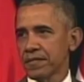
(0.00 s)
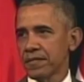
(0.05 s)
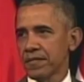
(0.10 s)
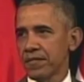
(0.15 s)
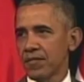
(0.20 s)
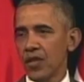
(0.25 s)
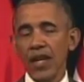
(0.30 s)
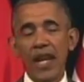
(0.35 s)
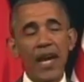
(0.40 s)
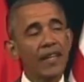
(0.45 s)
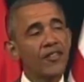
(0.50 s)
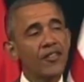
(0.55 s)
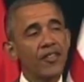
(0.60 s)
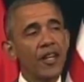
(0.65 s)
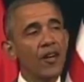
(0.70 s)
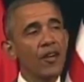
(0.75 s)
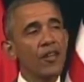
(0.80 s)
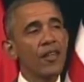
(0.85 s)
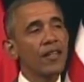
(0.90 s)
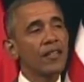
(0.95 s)
The next
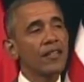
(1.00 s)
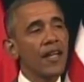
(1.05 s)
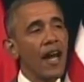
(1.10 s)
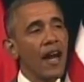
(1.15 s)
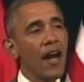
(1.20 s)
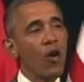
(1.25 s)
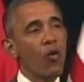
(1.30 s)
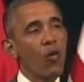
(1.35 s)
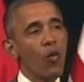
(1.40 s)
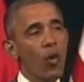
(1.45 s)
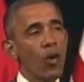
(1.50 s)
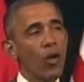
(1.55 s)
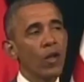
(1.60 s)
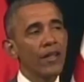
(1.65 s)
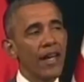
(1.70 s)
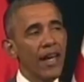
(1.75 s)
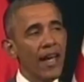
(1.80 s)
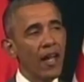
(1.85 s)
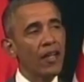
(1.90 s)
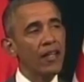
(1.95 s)
year, the entire
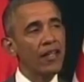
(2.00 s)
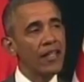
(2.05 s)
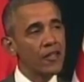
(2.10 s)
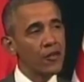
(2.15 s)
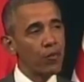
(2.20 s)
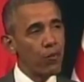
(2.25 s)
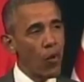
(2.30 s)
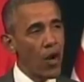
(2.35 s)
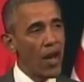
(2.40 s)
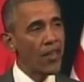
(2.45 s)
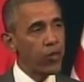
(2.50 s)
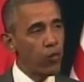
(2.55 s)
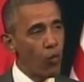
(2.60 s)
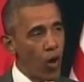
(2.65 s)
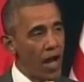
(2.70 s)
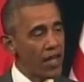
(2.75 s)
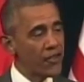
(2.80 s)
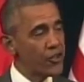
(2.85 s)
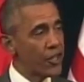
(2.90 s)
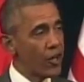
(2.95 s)
world held its breath,
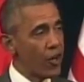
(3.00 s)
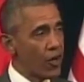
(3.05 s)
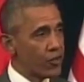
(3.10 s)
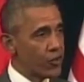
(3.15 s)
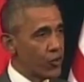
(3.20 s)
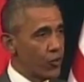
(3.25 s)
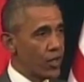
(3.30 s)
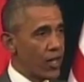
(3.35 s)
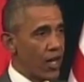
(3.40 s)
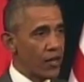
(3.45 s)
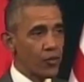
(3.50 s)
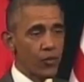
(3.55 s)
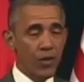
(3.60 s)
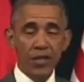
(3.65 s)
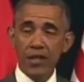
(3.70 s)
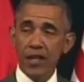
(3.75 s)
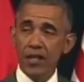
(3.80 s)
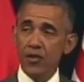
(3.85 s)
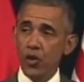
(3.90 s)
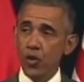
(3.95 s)
watching our two
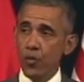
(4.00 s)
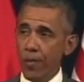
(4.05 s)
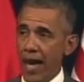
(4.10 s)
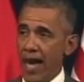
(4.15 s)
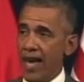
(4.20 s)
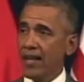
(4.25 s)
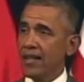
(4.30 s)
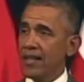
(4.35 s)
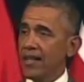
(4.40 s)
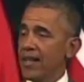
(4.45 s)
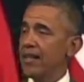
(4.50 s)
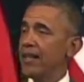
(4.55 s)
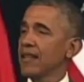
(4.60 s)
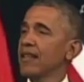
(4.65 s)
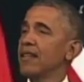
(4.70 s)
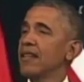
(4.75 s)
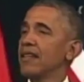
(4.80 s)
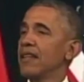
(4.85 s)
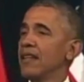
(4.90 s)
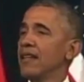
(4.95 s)
countries as humanity
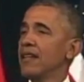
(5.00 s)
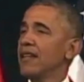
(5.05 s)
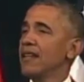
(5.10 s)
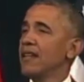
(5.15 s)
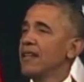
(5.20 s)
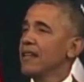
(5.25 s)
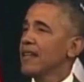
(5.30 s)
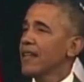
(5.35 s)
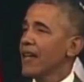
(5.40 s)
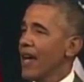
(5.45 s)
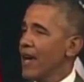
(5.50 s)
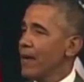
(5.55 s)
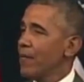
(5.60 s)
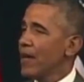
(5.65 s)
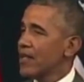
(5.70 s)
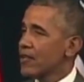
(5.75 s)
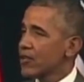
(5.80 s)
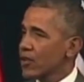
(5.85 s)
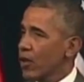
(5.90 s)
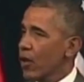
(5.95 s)
came
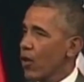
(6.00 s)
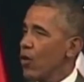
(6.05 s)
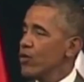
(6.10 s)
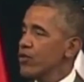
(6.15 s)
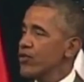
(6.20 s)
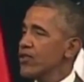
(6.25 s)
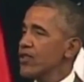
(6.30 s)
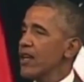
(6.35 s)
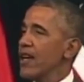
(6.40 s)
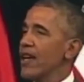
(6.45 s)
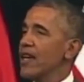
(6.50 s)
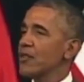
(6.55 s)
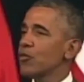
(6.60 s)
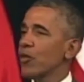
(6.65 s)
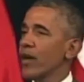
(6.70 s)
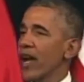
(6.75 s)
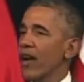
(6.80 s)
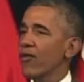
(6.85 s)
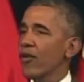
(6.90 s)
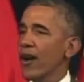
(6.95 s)
as close as
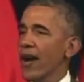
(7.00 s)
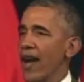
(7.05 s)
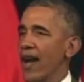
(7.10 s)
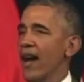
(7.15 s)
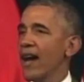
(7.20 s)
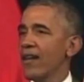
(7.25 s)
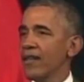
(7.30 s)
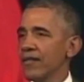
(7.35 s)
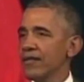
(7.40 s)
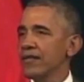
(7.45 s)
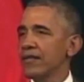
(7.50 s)
we ever have